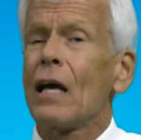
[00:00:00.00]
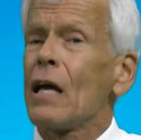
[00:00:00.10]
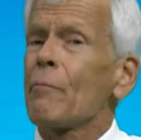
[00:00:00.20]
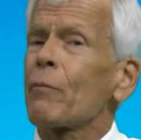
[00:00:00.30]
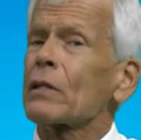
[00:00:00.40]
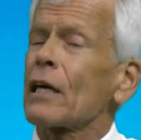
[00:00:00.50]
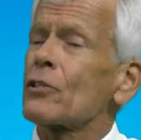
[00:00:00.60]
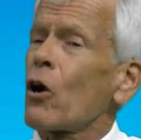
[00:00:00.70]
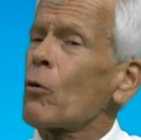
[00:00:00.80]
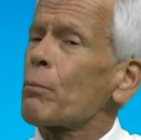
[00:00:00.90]
but they
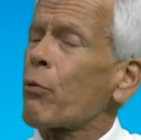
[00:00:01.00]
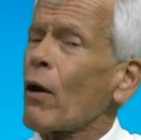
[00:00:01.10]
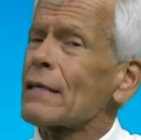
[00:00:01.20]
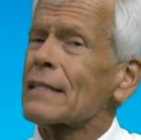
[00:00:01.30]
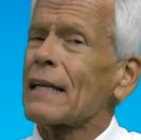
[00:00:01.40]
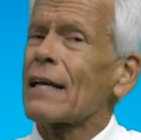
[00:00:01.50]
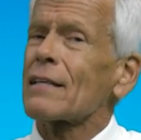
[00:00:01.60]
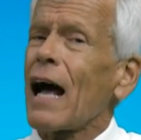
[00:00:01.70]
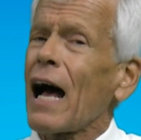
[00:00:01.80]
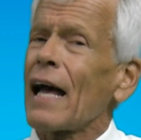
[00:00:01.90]
don't price it as
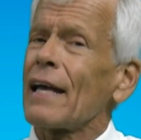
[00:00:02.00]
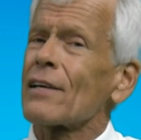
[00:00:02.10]
high